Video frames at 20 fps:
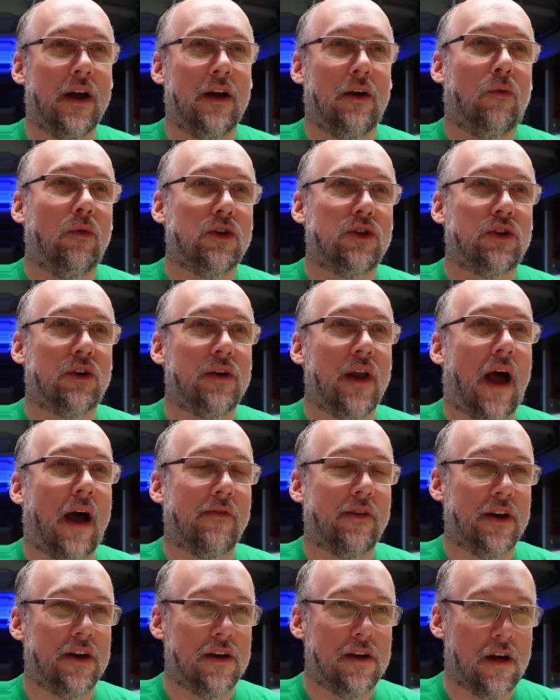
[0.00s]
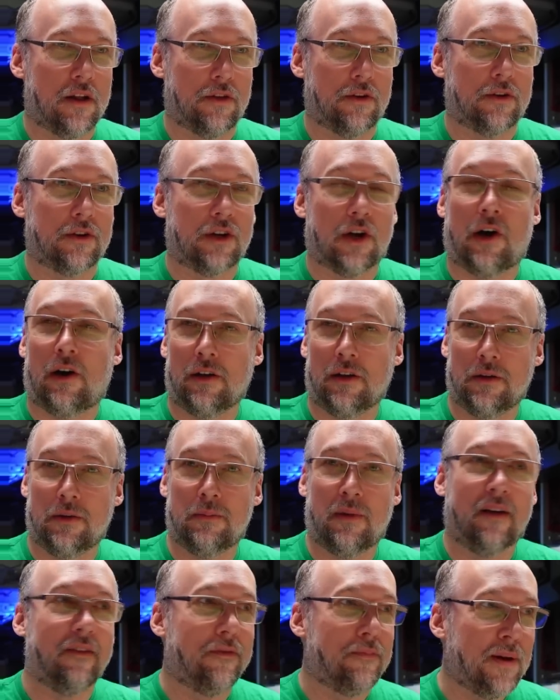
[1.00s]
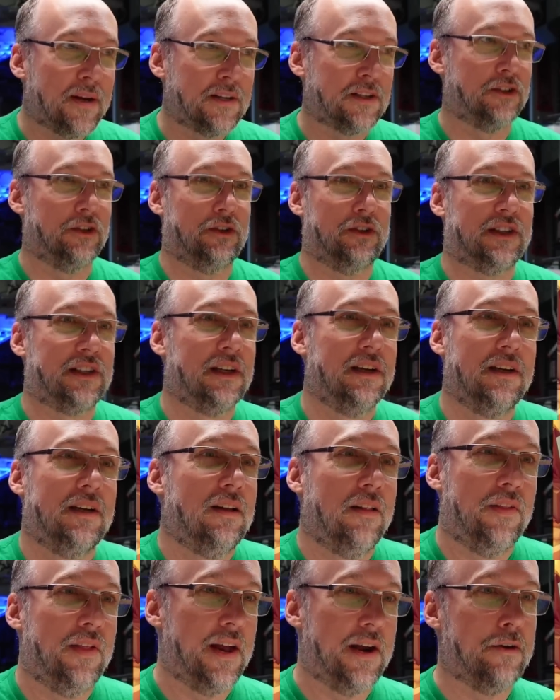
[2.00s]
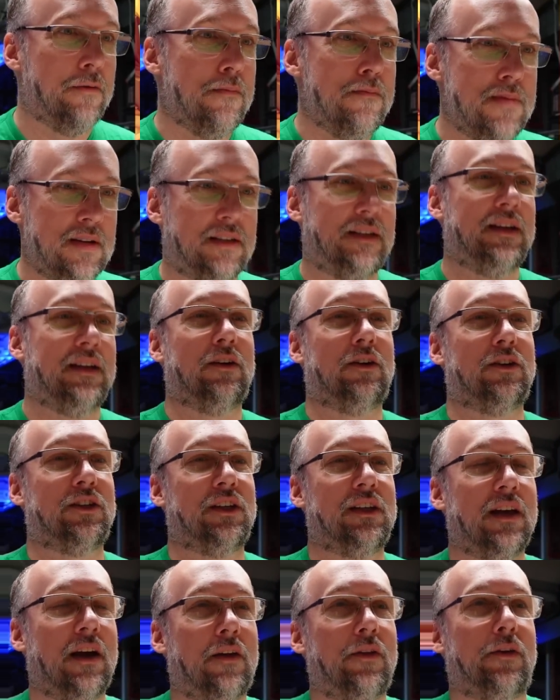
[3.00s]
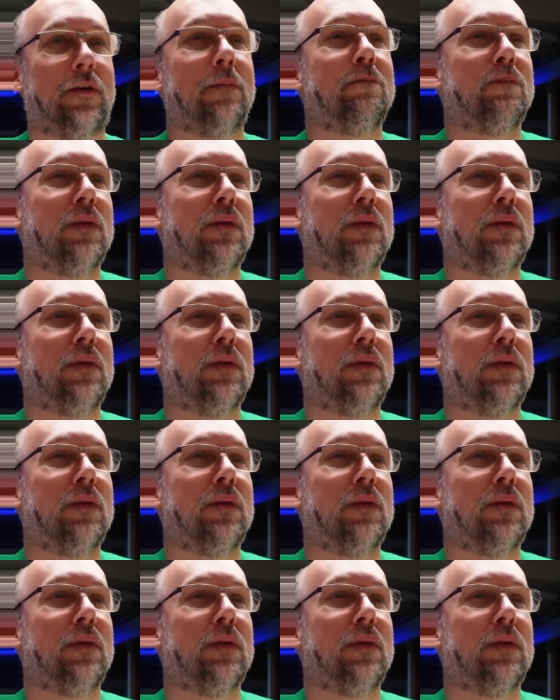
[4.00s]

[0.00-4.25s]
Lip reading: we should have another column of pixels that are missing altogether.